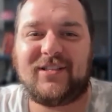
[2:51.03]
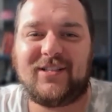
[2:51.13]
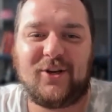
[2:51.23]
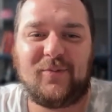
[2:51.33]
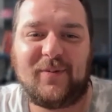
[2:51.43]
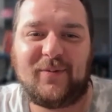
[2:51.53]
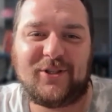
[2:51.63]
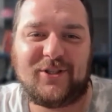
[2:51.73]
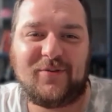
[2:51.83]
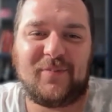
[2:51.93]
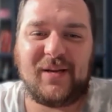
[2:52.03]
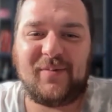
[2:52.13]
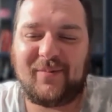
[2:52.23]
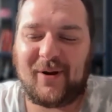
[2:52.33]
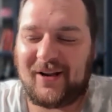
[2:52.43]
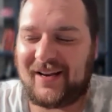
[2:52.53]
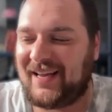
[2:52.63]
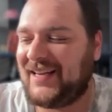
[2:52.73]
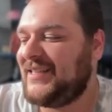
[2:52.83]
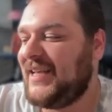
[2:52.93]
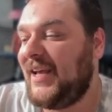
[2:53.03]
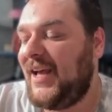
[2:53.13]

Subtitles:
And so people just do B2B marketing. And it's like,